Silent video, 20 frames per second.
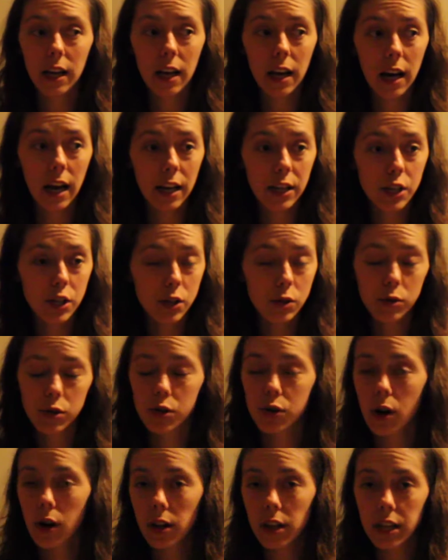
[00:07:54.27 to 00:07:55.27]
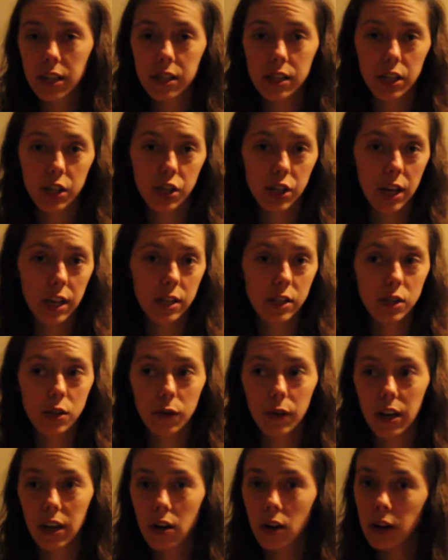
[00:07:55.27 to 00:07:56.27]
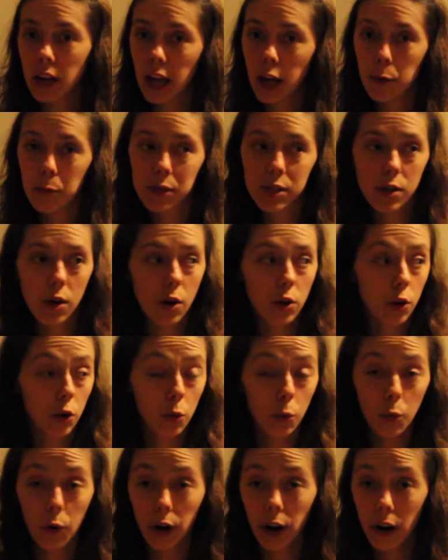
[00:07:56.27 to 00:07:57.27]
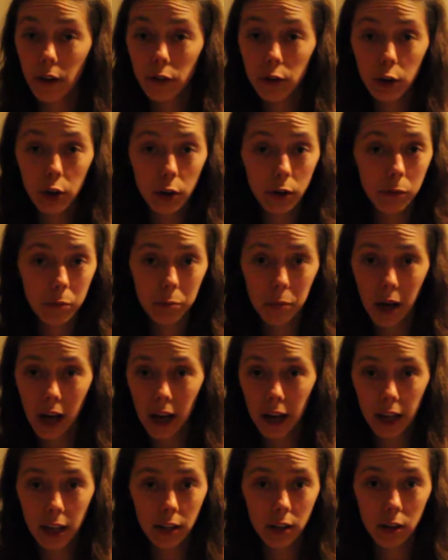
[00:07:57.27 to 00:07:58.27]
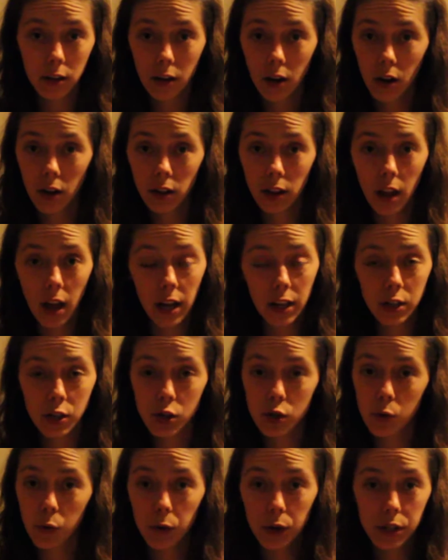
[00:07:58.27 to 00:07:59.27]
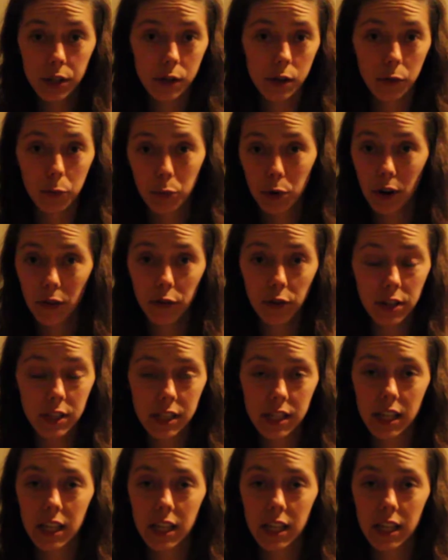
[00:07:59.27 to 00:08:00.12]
I do strongly suggest you get on Amazon or wherever your buying online choice of preference